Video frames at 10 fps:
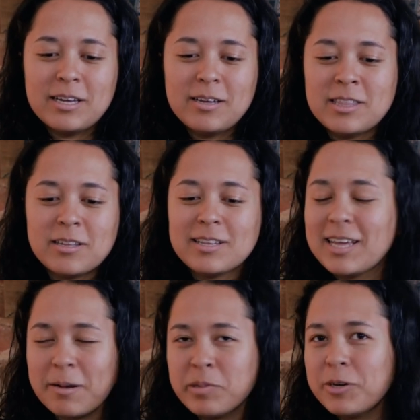in the
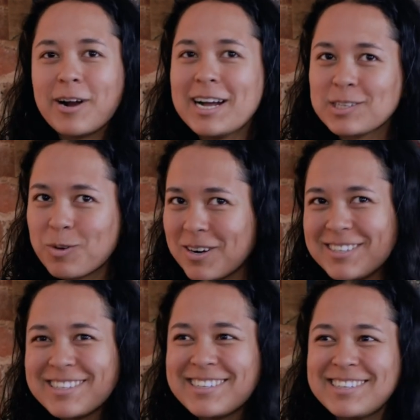like bluegrass
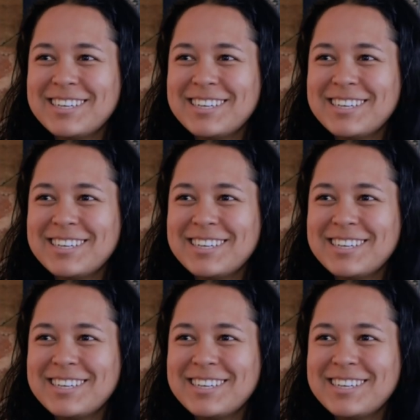worlds,